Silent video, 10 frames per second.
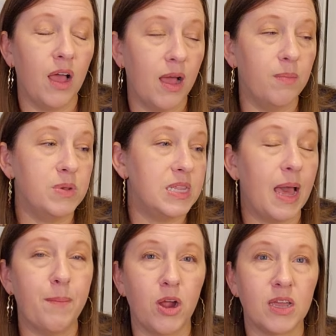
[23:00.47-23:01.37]
to
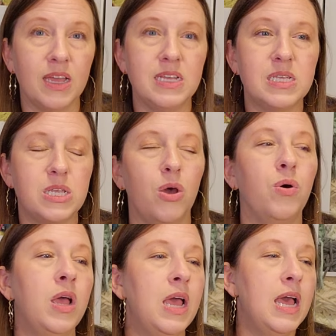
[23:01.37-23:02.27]
that market.
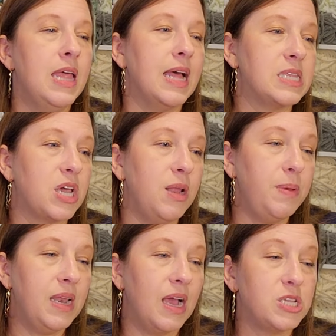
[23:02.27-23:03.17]
So that's going to
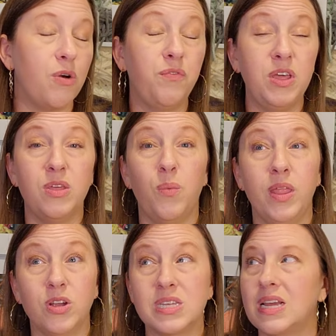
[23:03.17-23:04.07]
be nice. Hopefully the
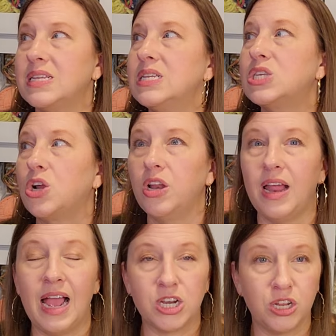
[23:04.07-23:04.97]
weather is nice. It's starting
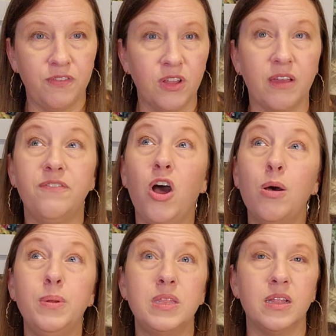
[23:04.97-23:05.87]
to actually feel like fall,
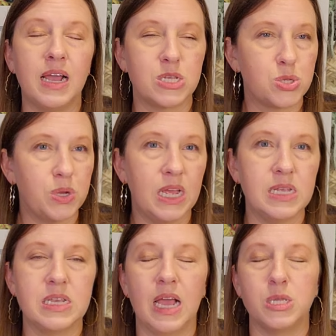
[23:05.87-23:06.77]
but the last 3
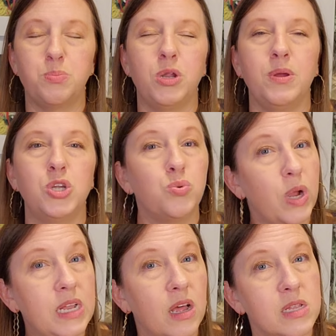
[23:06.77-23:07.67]
days it has pretty much
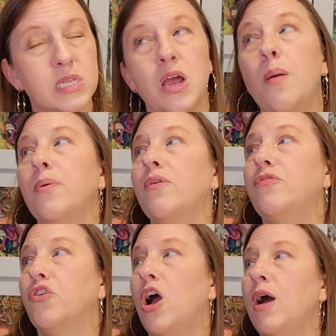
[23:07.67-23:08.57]
rained nonstop
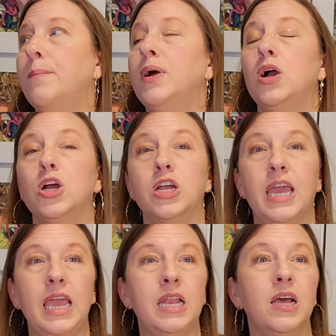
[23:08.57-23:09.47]
from
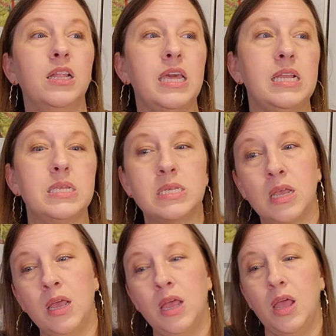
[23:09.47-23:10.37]
Hurricane Helene's
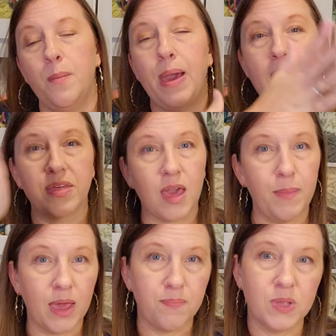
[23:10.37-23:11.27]
path
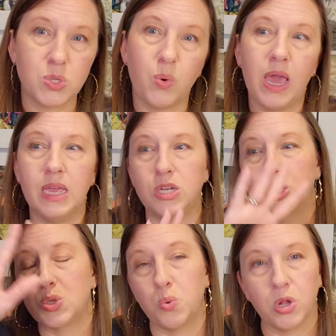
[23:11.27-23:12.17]
coming up this way and
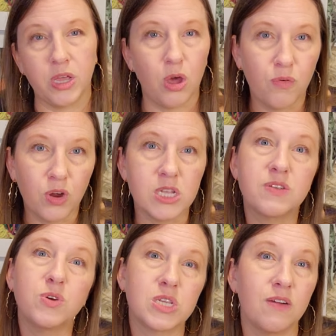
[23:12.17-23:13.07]
just swirling over us
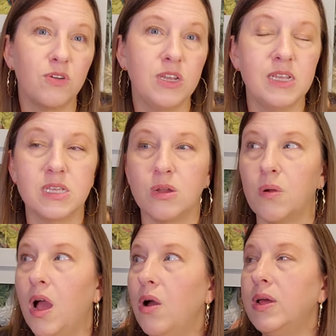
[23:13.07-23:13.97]
for several days in a
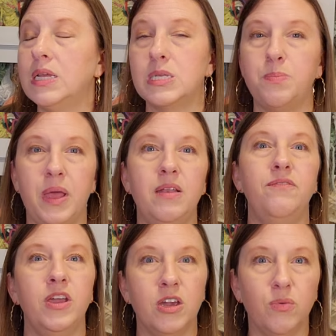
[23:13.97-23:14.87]
row. And it's been
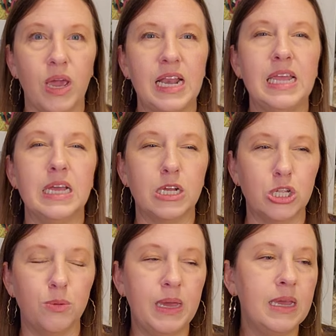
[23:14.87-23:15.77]
very rainy and
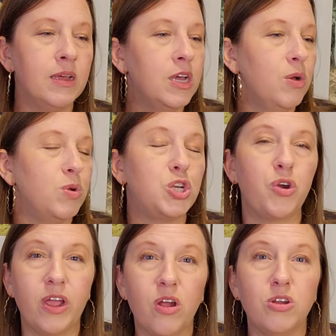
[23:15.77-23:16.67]
gloomy.
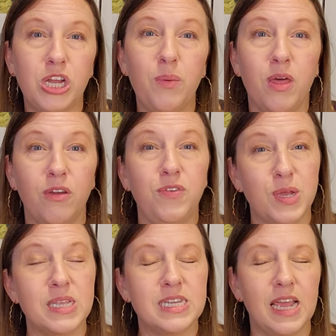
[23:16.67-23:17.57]
Great crochet weather if you
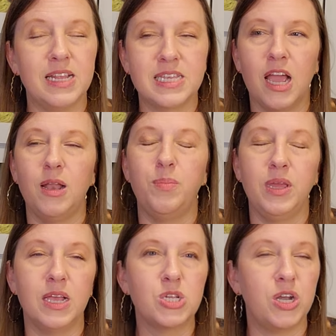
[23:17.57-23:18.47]
can stay inside,
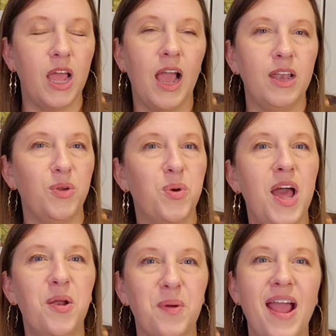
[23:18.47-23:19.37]
but yesterday I had to
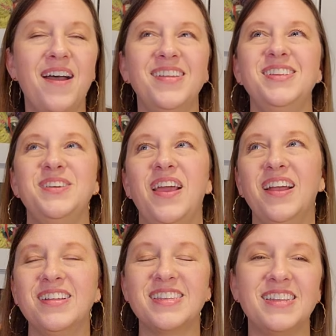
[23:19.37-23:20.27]
run around and do
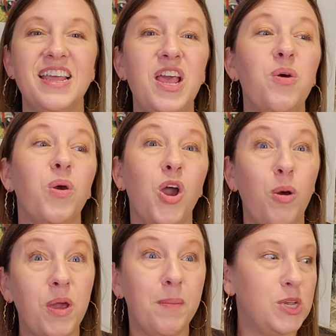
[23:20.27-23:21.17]
errands and went
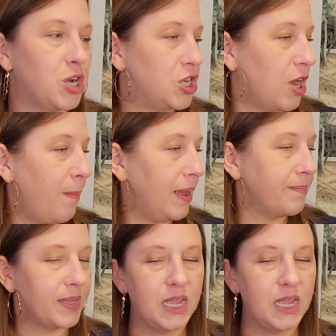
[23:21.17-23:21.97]
homecoming dress shopping.